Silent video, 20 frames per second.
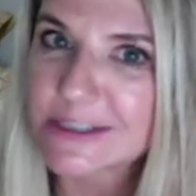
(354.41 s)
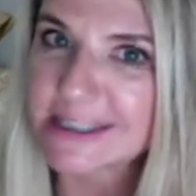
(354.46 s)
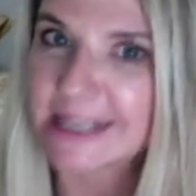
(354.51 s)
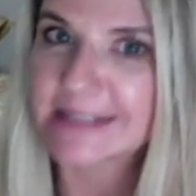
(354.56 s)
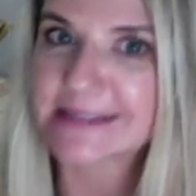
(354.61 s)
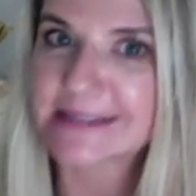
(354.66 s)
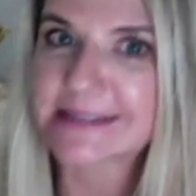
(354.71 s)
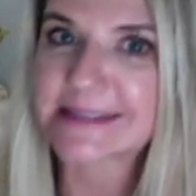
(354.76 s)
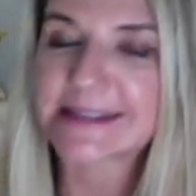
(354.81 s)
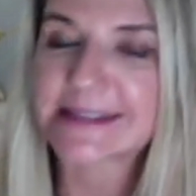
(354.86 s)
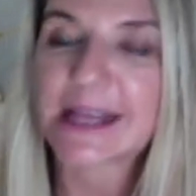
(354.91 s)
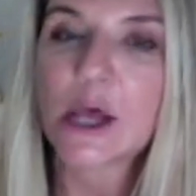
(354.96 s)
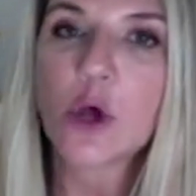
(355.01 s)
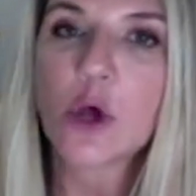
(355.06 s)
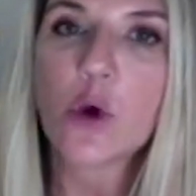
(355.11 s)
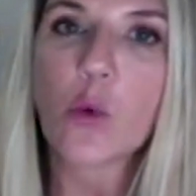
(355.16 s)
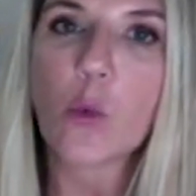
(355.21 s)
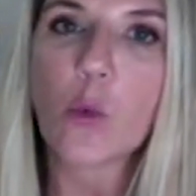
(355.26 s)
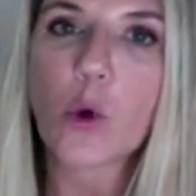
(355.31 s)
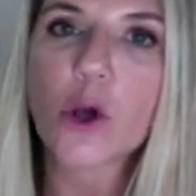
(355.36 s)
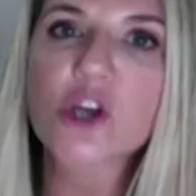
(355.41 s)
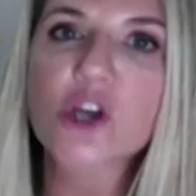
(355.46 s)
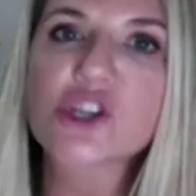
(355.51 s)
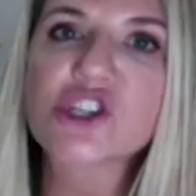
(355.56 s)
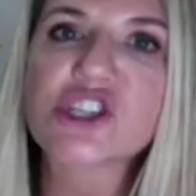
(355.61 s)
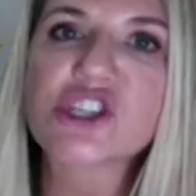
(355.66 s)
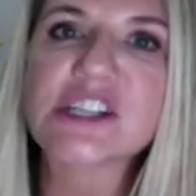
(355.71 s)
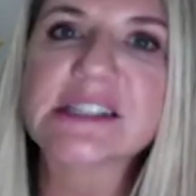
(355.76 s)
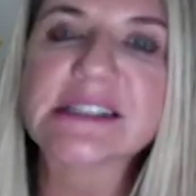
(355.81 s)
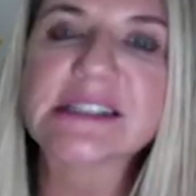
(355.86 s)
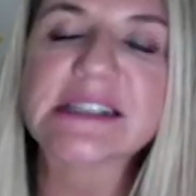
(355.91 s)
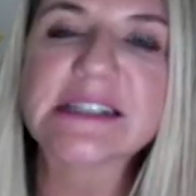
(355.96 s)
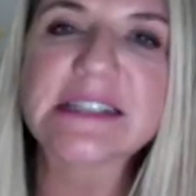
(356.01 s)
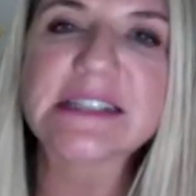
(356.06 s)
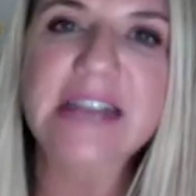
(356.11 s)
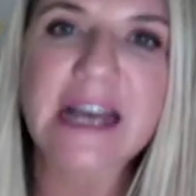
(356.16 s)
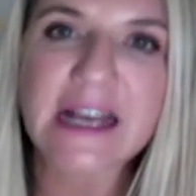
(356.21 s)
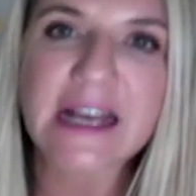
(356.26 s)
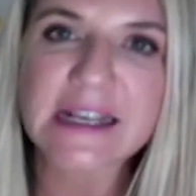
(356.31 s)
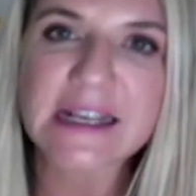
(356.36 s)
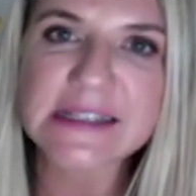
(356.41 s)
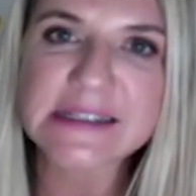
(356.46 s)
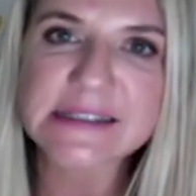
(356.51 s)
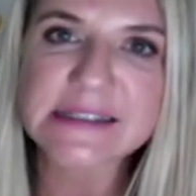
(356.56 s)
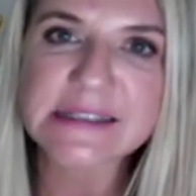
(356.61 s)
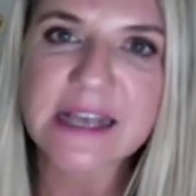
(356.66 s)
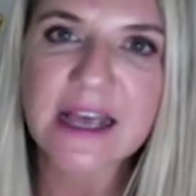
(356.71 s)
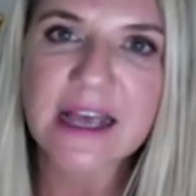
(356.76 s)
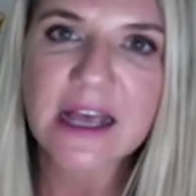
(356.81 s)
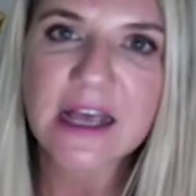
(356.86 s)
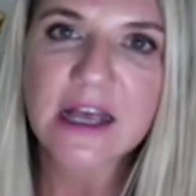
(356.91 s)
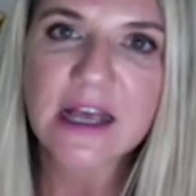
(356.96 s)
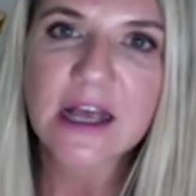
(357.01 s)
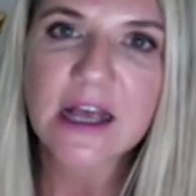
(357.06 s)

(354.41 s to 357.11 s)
tests. Worksheets and tests